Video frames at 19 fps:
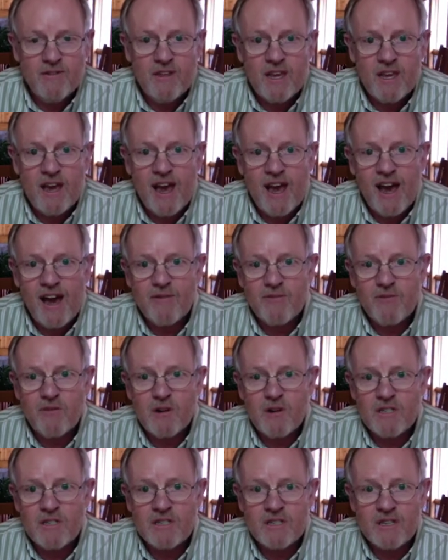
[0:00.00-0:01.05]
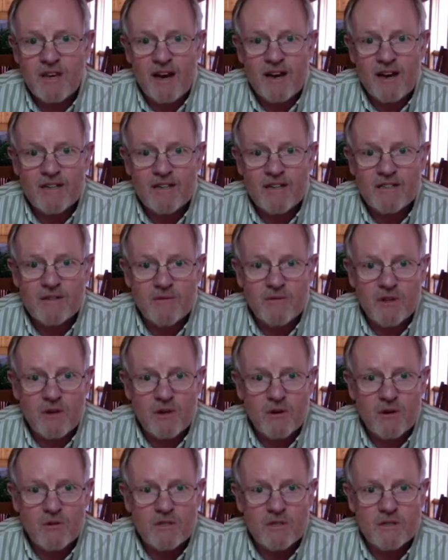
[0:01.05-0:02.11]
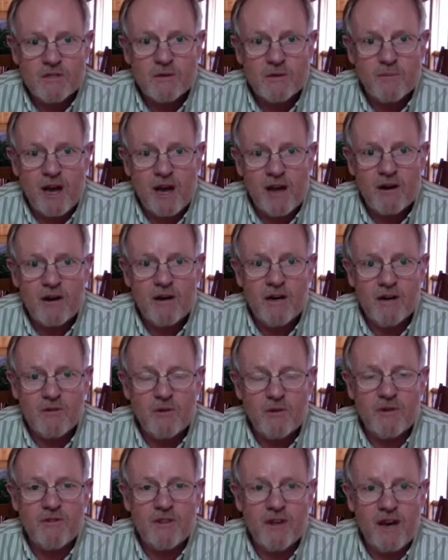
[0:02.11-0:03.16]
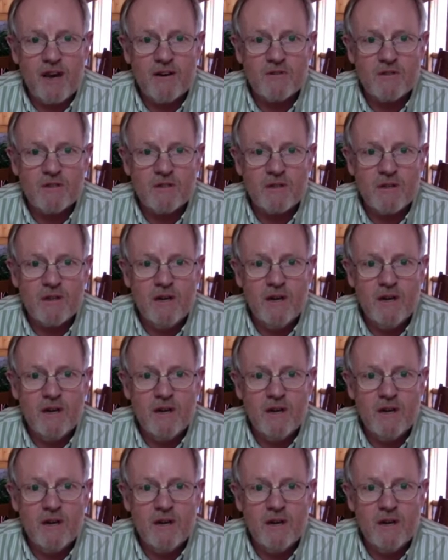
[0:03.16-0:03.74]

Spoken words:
The average size of those is about 100,000.